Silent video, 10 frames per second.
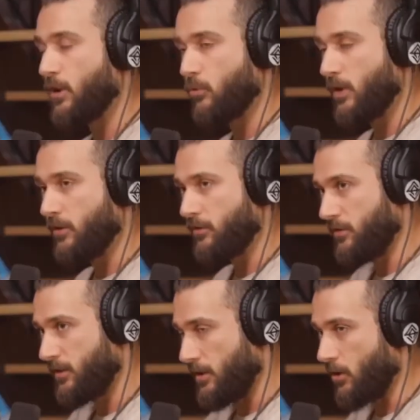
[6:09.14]
Michael Reynolds,
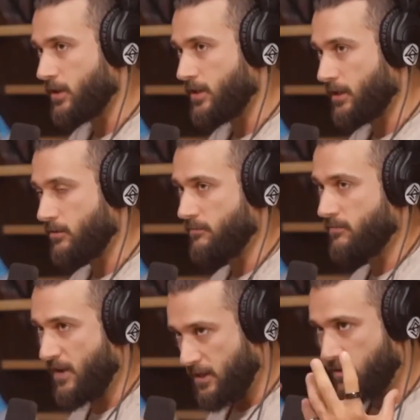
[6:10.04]
who's the architect who
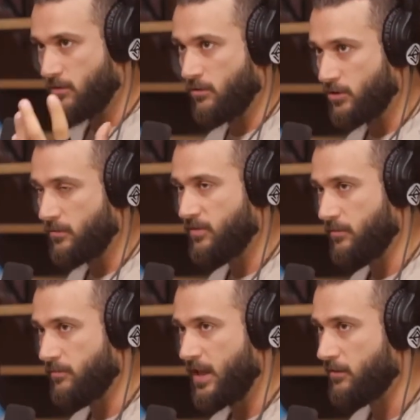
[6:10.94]
invented Earthships
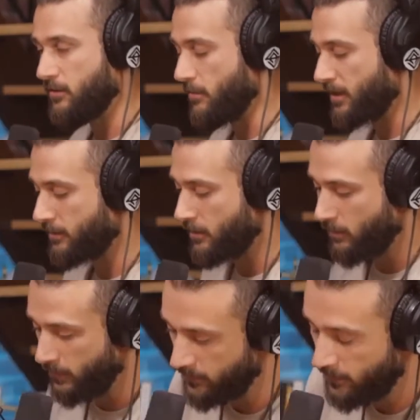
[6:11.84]
in Taos, New
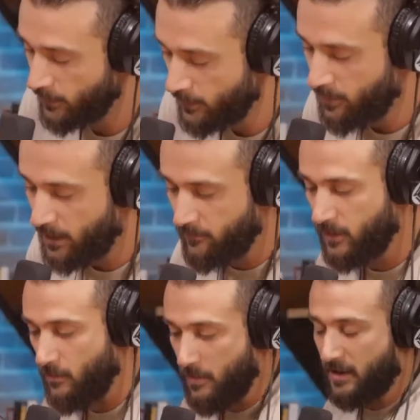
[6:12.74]
Mexico, and kind of
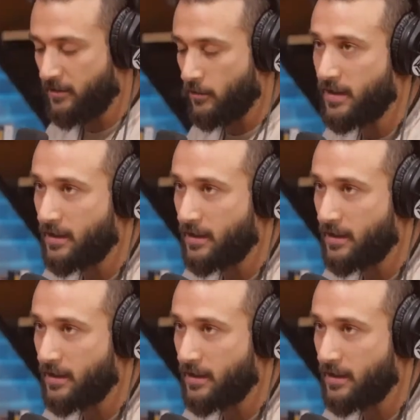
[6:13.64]
the New Mexico.